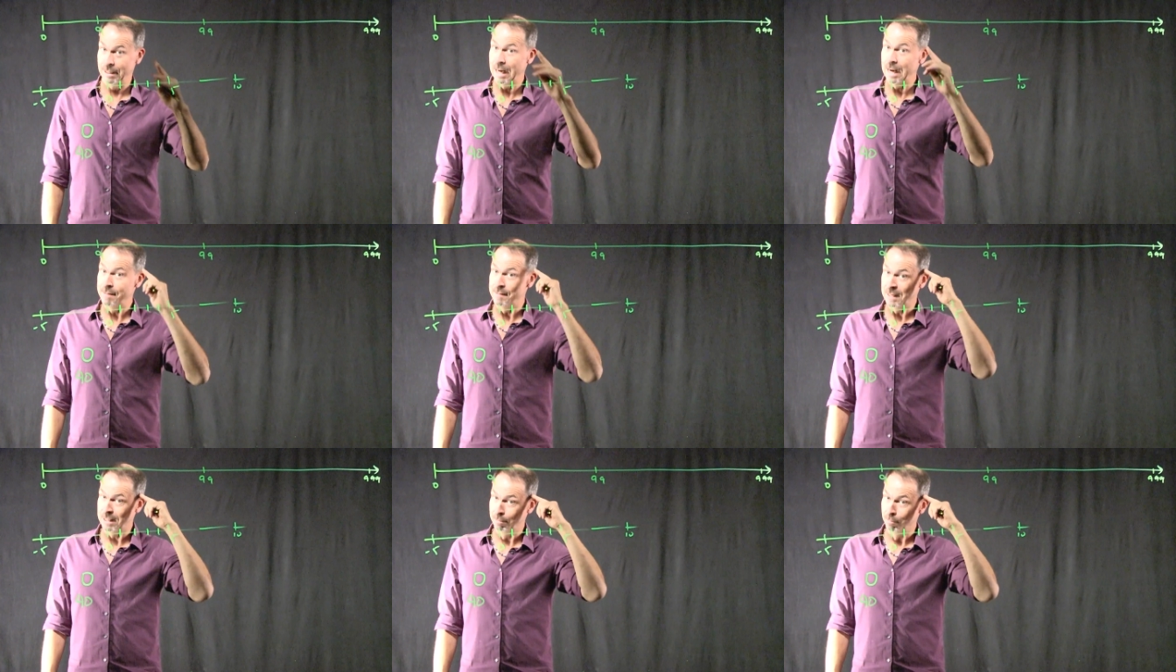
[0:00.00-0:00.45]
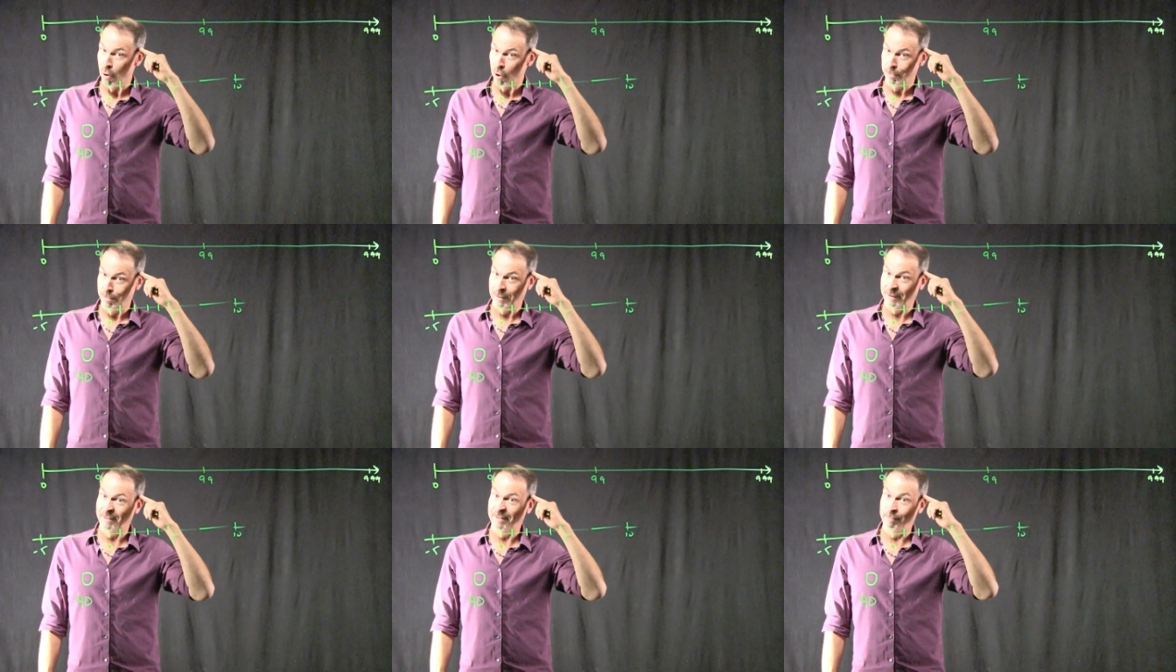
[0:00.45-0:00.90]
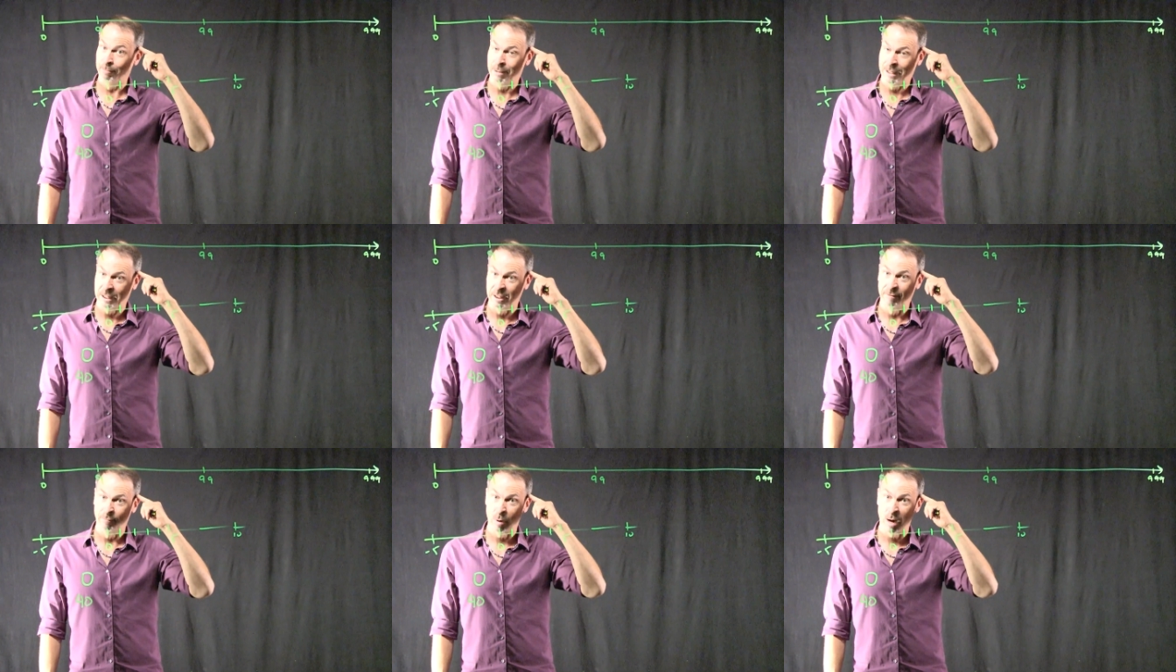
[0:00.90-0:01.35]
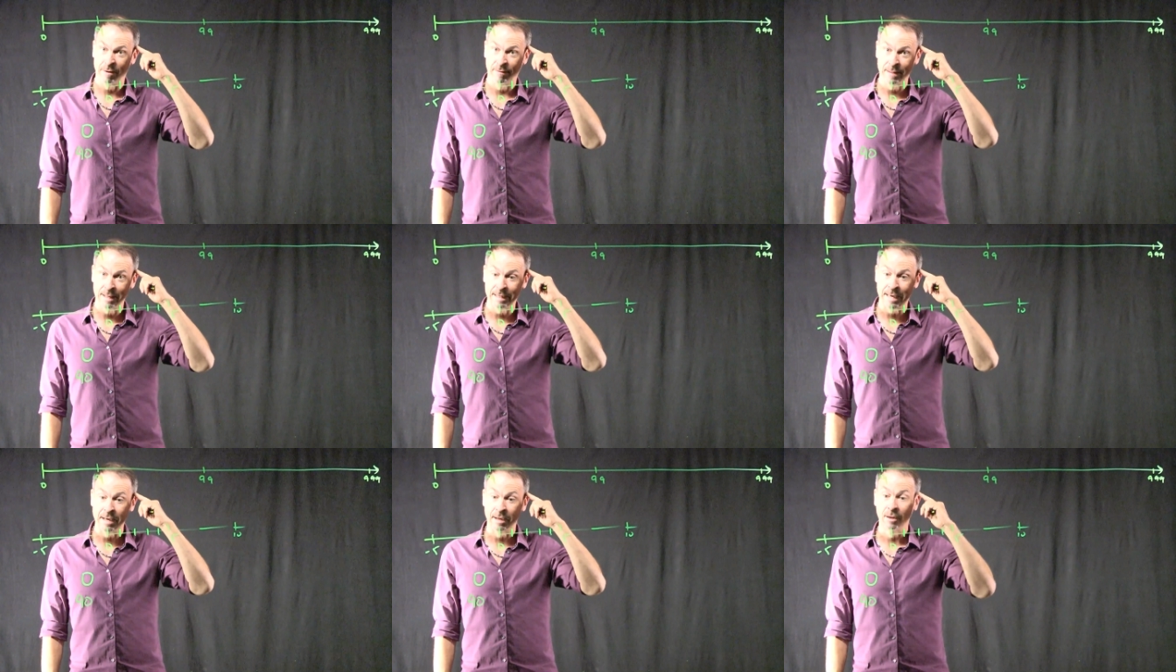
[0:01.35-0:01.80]
in this multiplicative way of
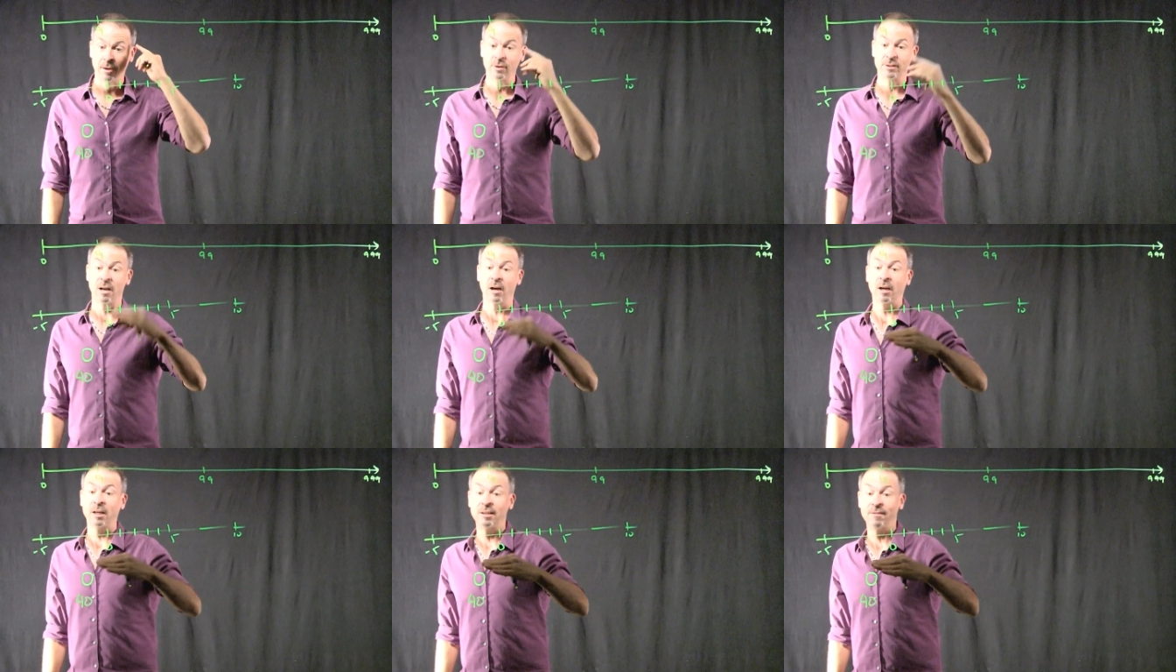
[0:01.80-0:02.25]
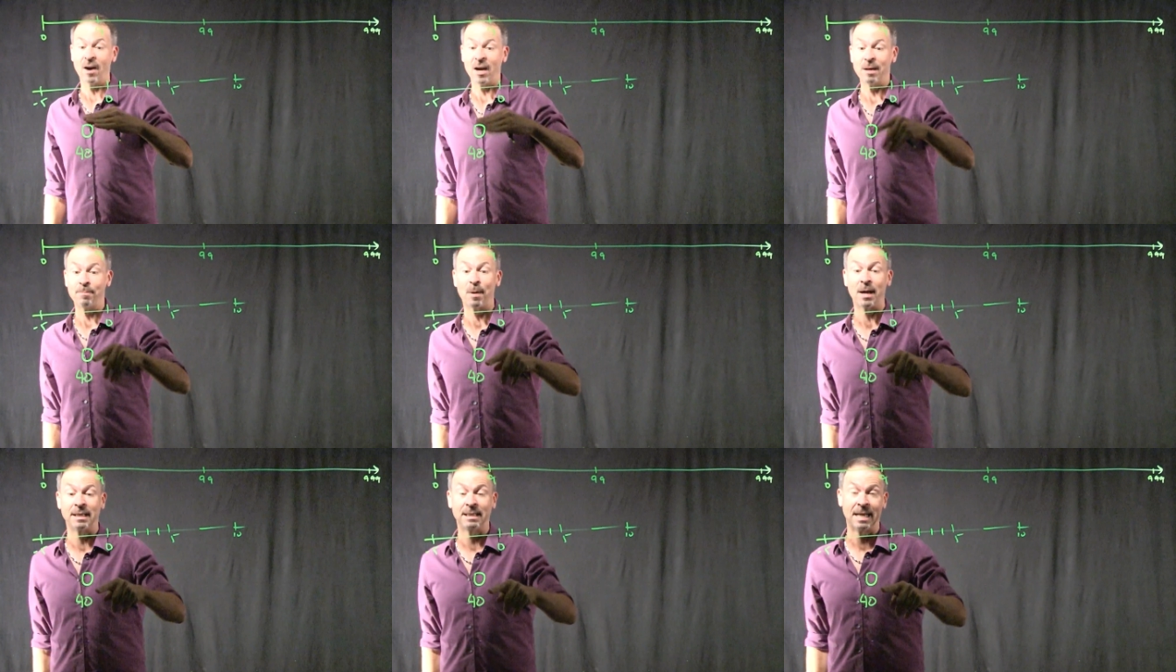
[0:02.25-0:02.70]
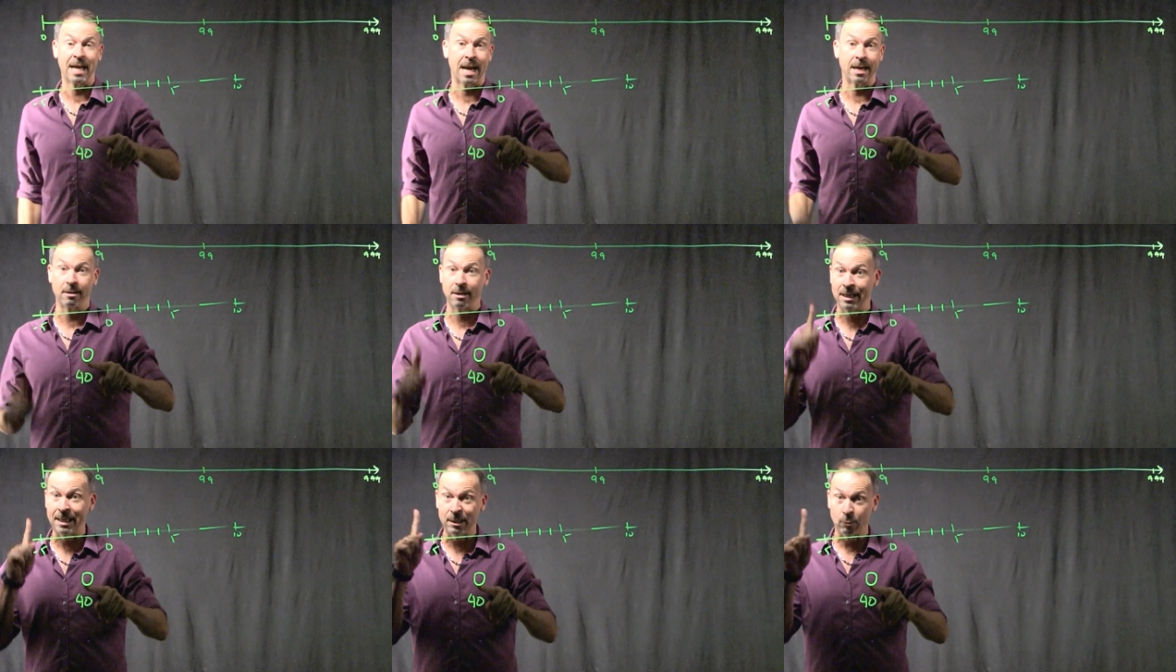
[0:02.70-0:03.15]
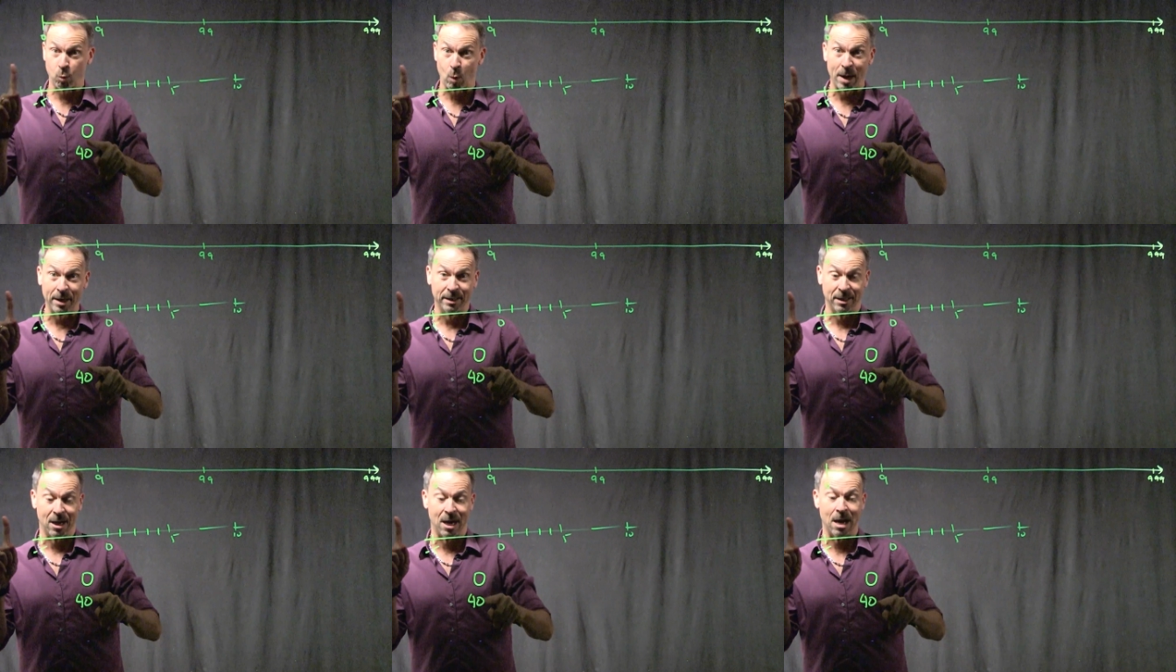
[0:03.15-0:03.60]
thinking because I could divide it by 10 at least
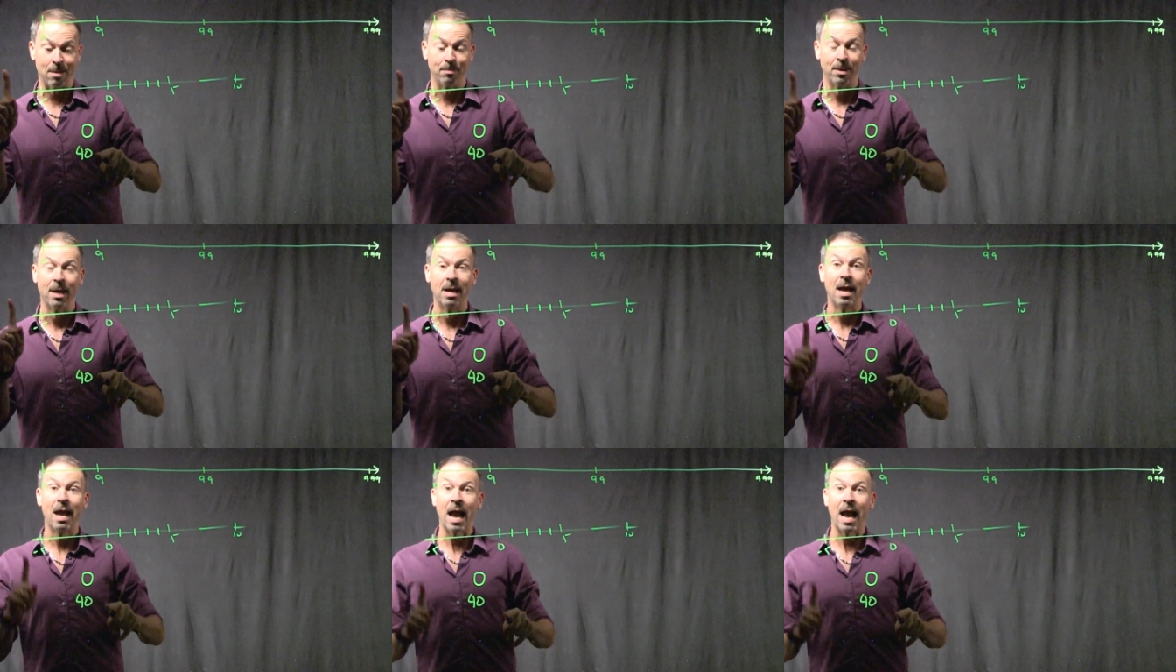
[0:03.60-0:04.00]
one time